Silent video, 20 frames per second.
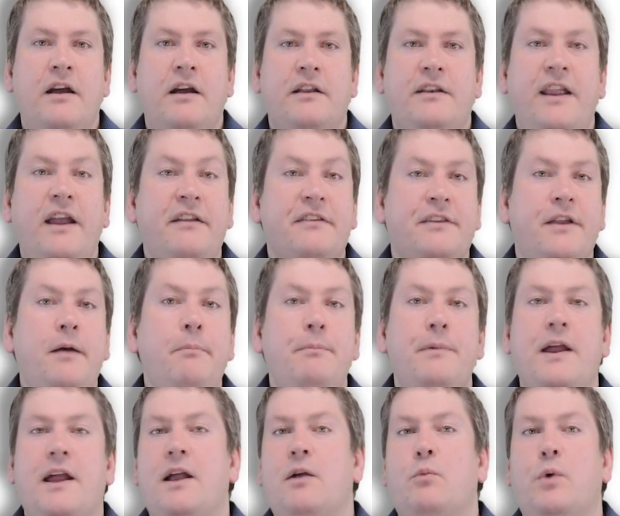Next up,
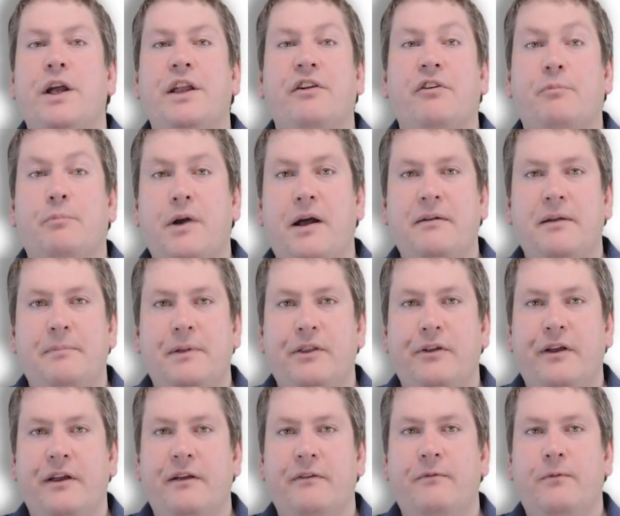and what you've probably been
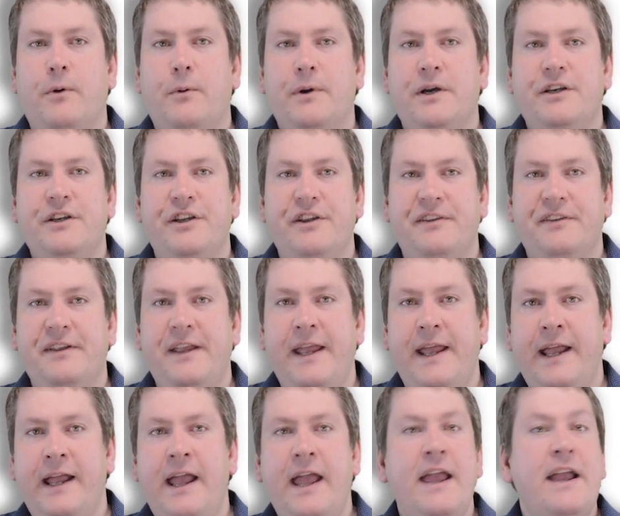looking forward to
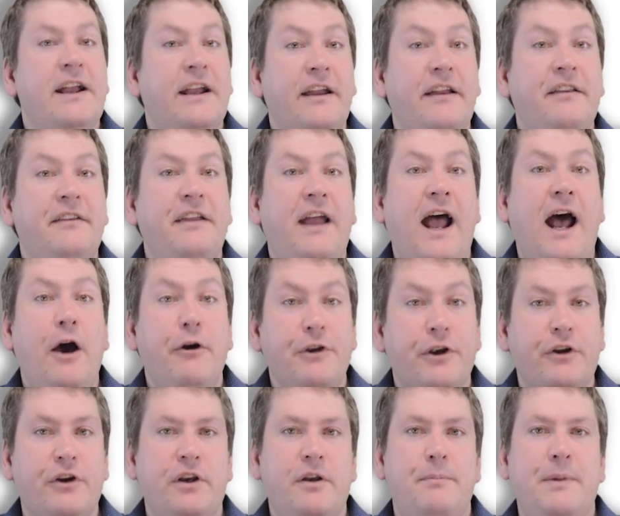seeing, is how
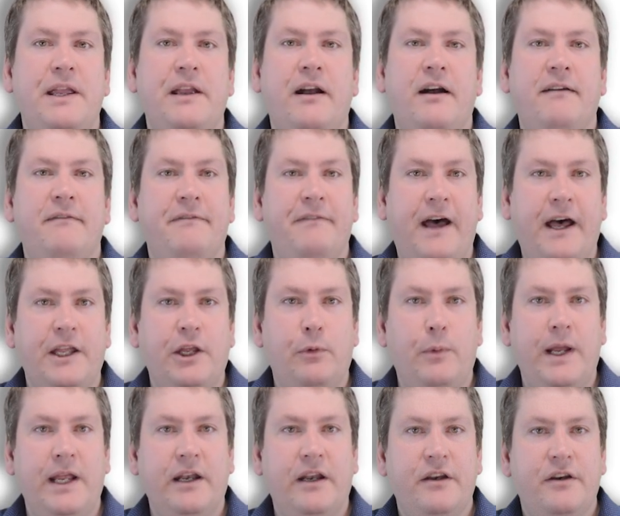you're going to be
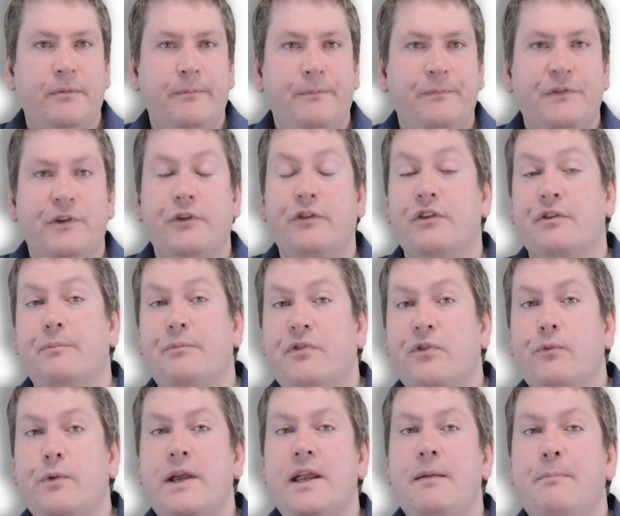evaluated. So there's
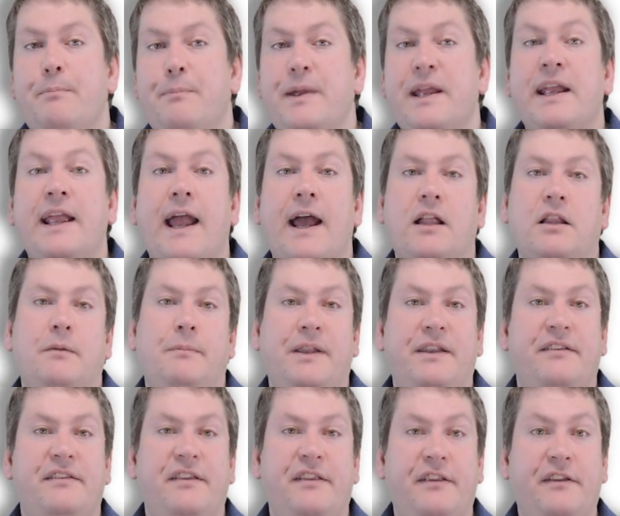3 big
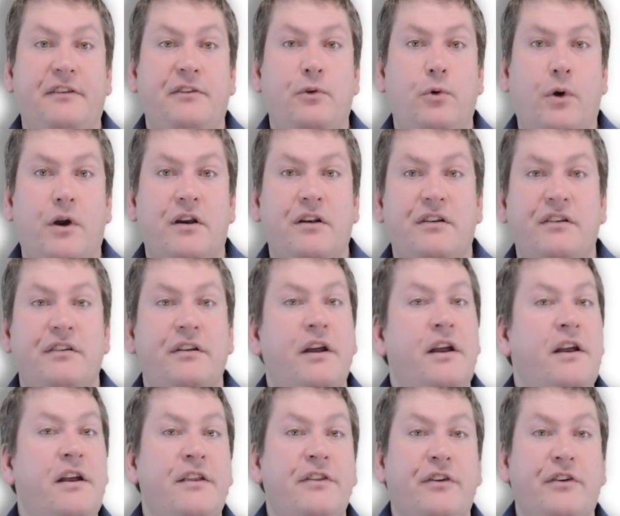elements to this course.
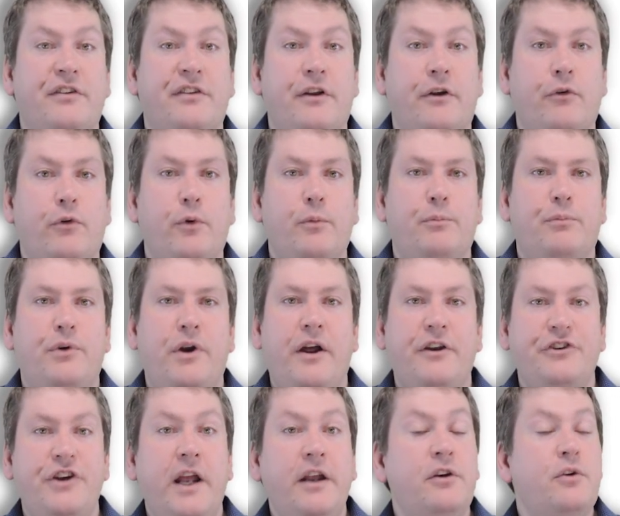There's the group
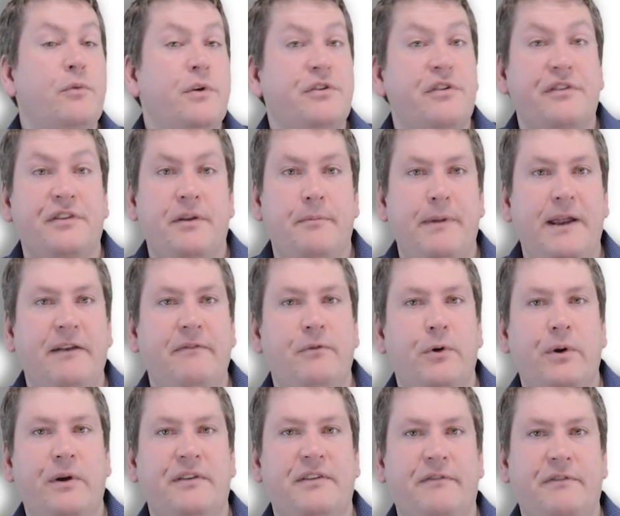project, which is the main
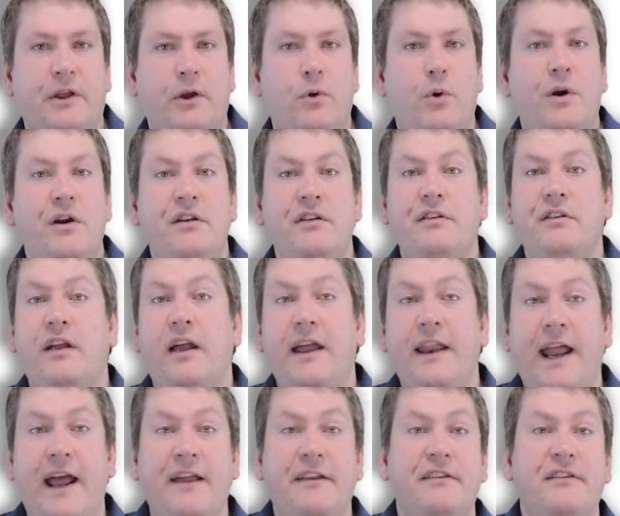focus of the course,
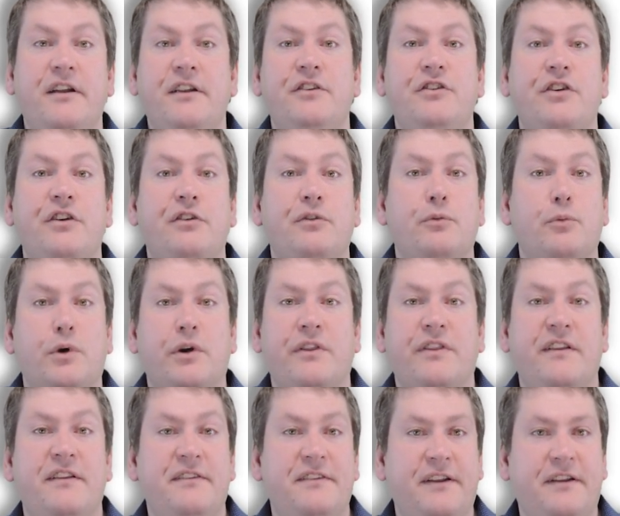and as such, it's worth
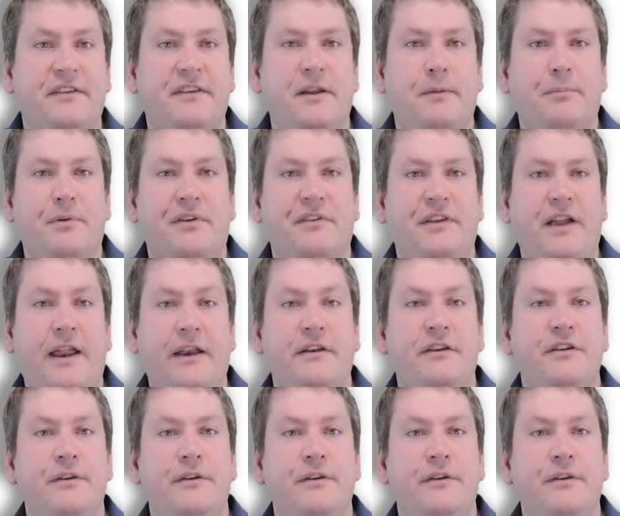60%.